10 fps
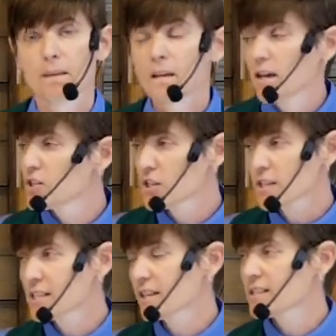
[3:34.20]
And Jesus
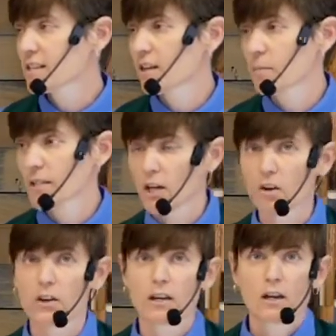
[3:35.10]
says to them,
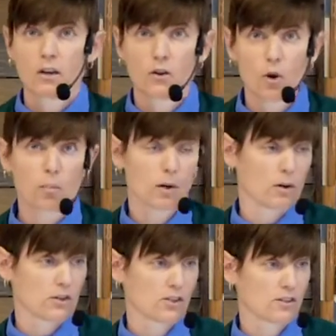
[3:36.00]
Carry no
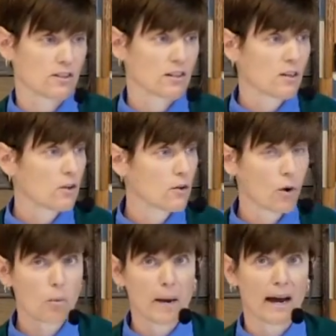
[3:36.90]
purse,
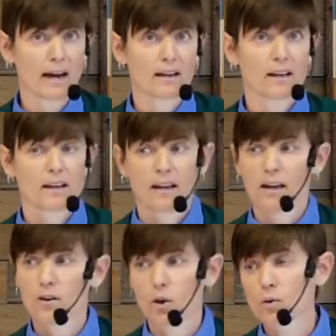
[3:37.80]
no bag,
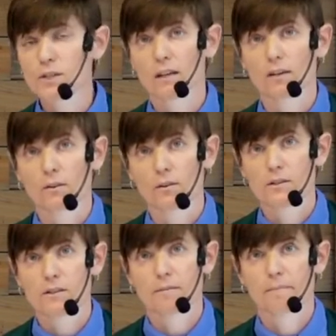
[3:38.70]
and no
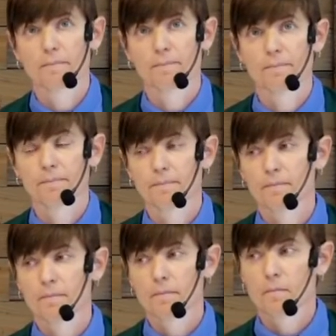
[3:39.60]
sandals.
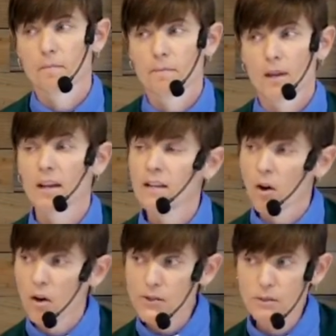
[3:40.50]
And he
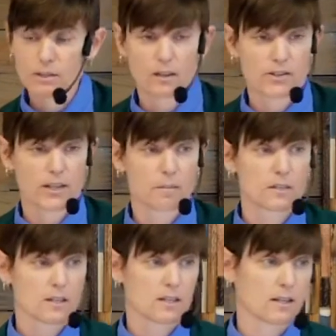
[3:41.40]
also tells them
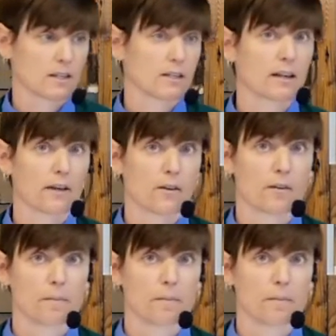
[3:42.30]
to stick together.